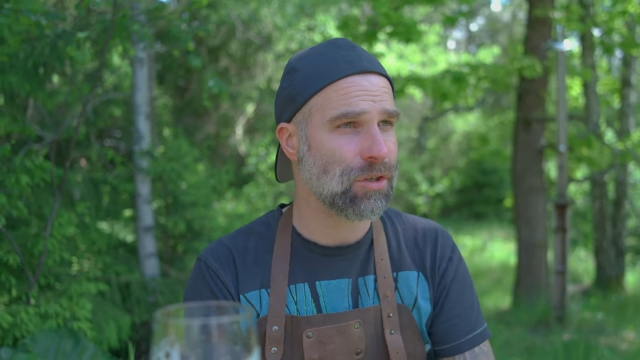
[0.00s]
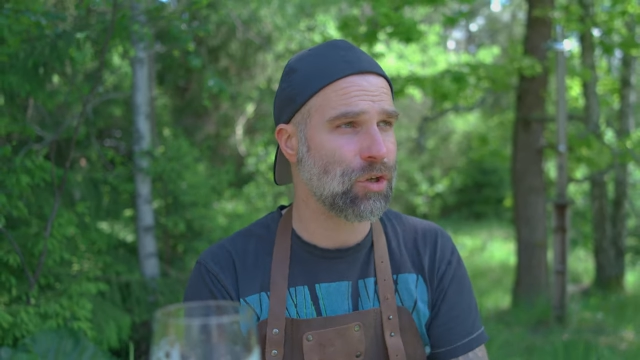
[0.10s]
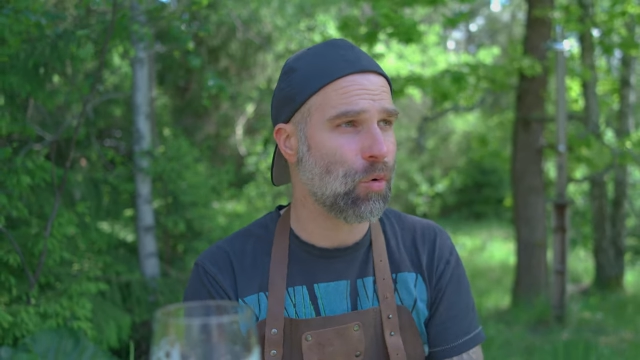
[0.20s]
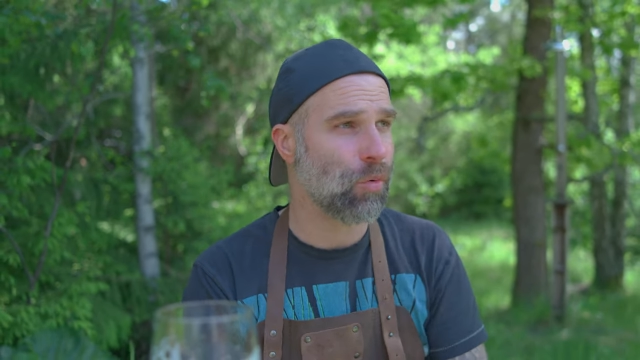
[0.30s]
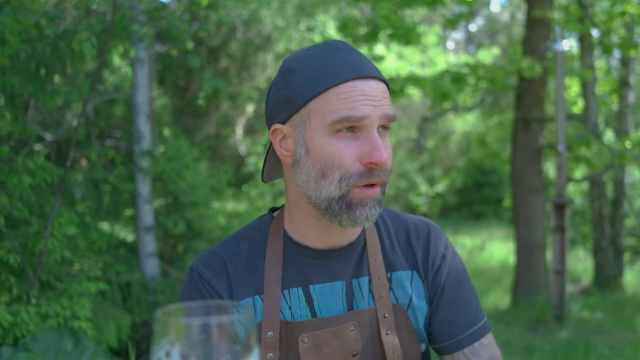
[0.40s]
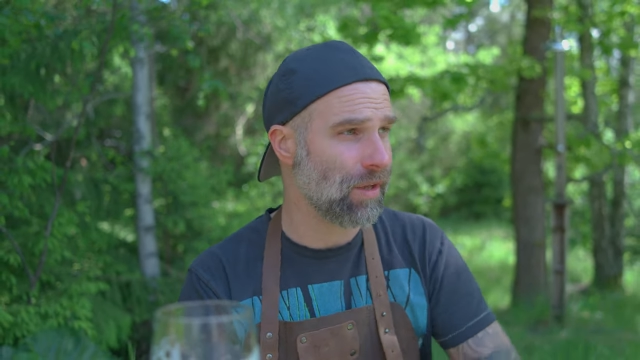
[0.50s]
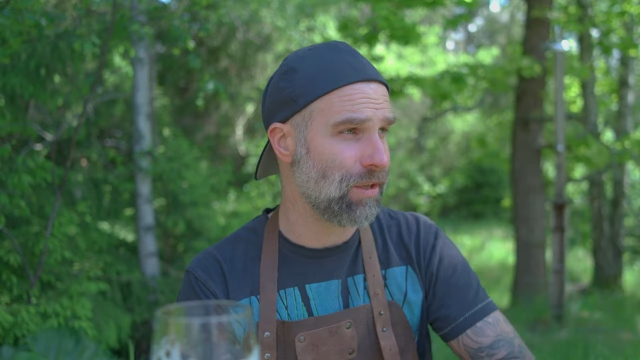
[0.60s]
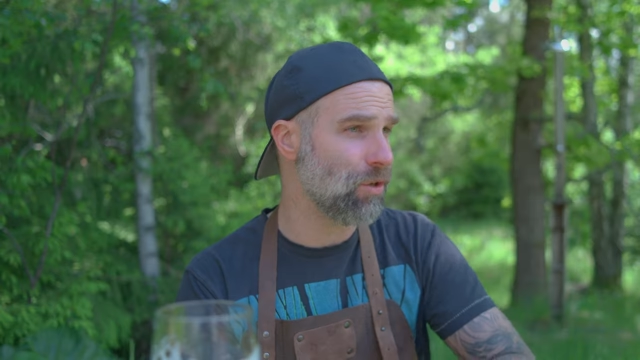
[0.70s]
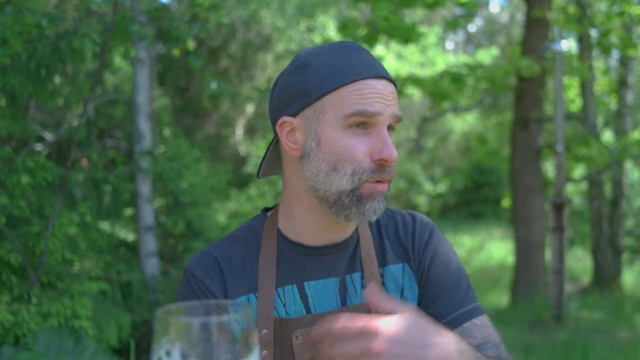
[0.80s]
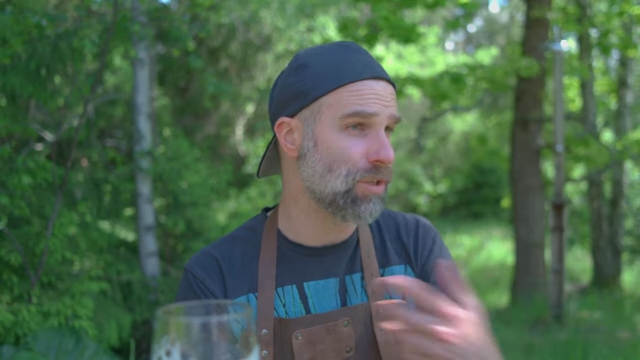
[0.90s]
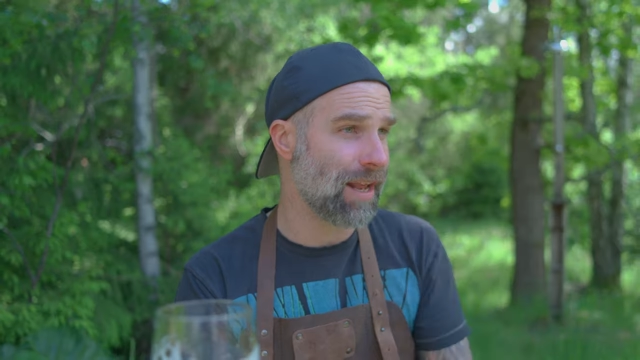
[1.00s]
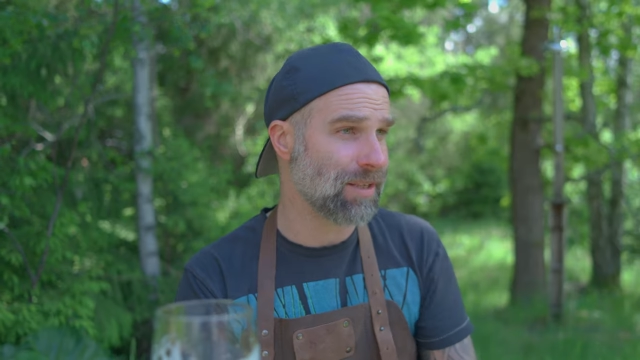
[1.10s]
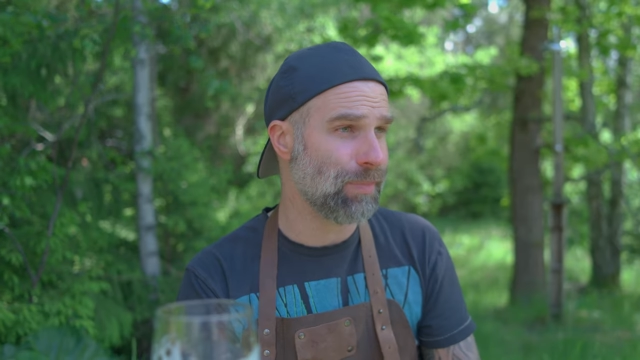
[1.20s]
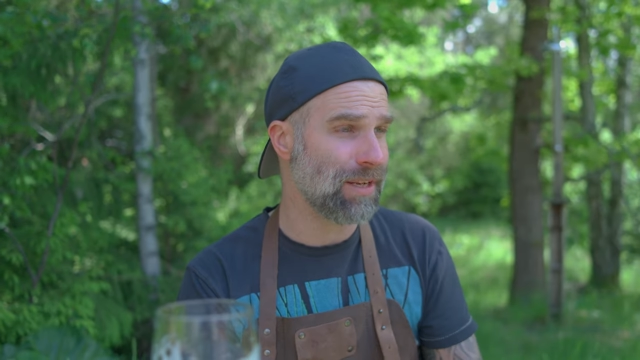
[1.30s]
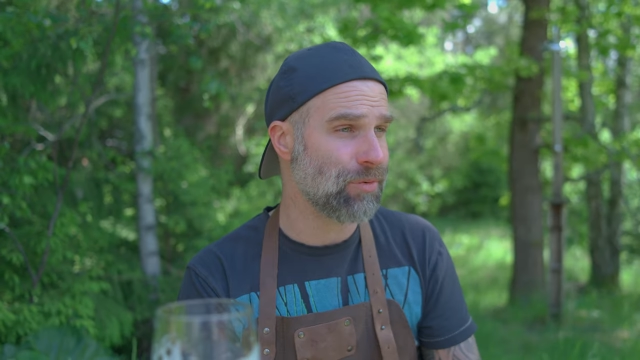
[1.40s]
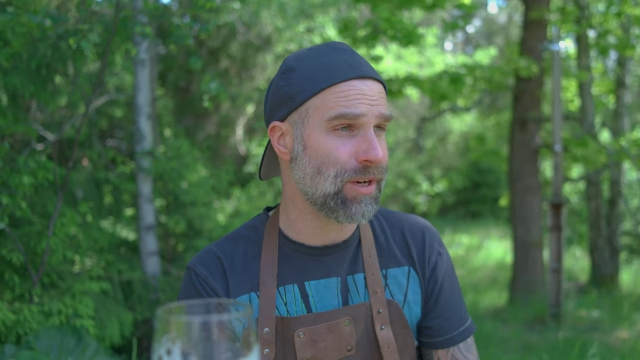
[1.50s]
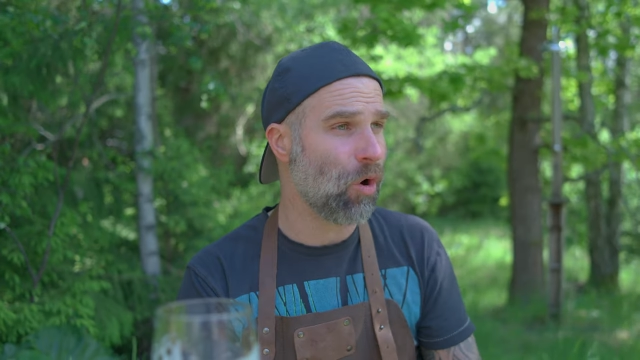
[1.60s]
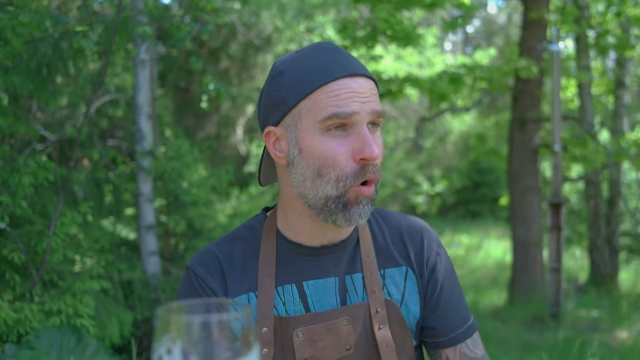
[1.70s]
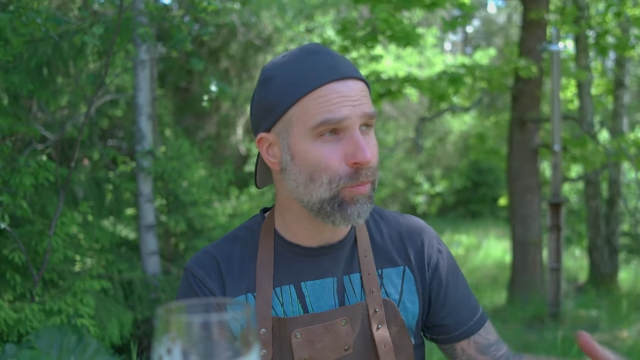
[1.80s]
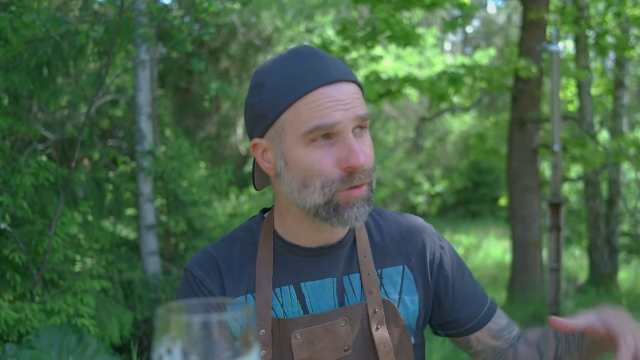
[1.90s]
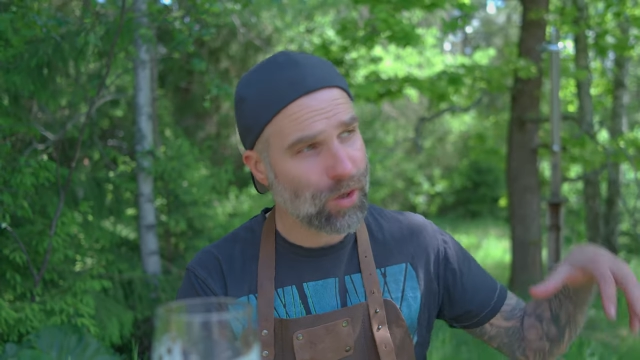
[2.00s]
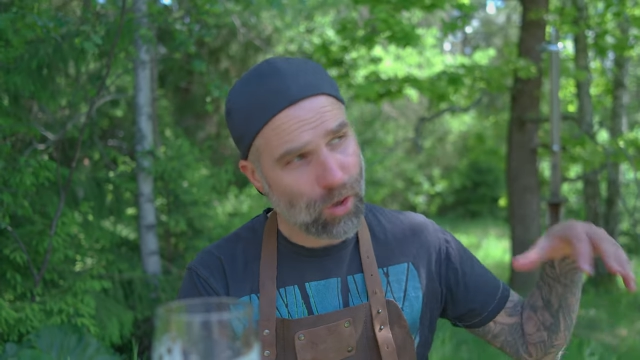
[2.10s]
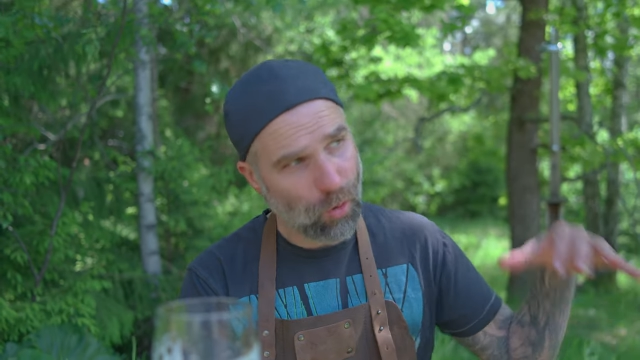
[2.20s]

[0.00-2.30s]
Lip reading: So you can use it as bittering hops.